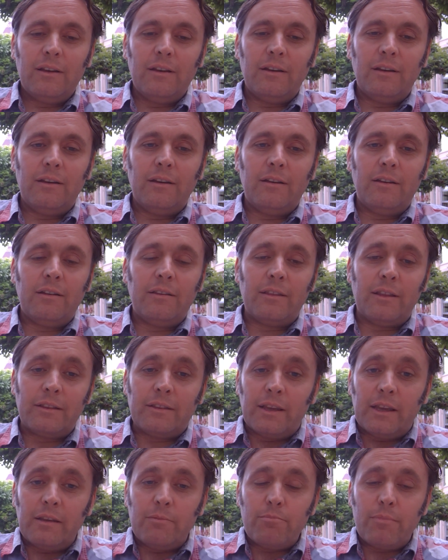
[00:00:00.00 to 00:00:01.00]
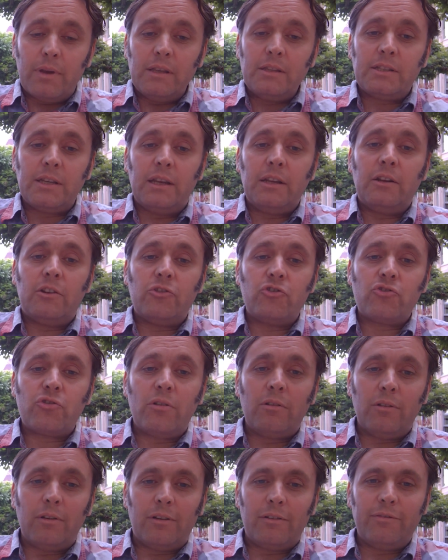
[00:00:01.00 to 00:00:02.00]
that they maintain
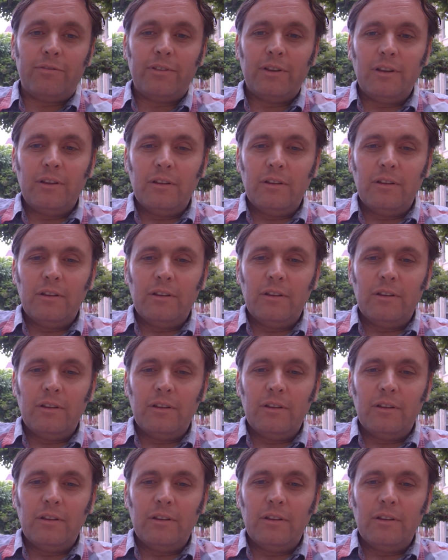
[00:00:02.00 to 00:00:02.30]
control of